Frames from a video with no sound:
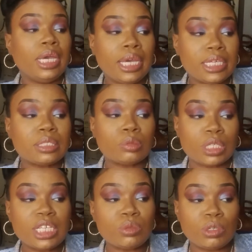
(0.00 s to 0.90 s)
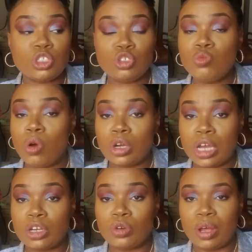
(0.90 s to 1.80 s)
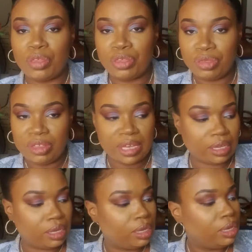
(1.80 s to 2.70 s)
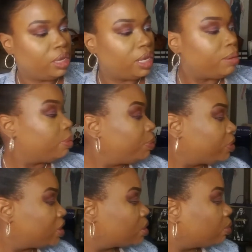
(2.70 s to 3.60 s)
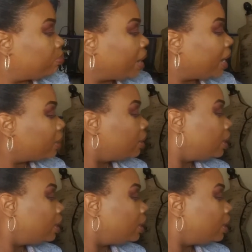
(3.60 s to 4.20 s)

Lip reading: It's what you want under a thick, and I'm going to put this one back.